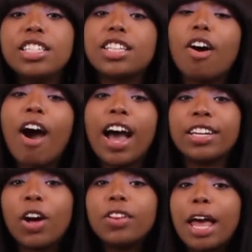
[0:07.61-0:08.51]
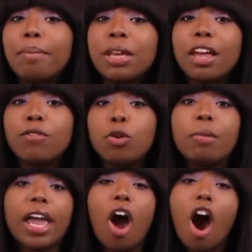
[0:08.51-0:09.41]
So I know that many of you may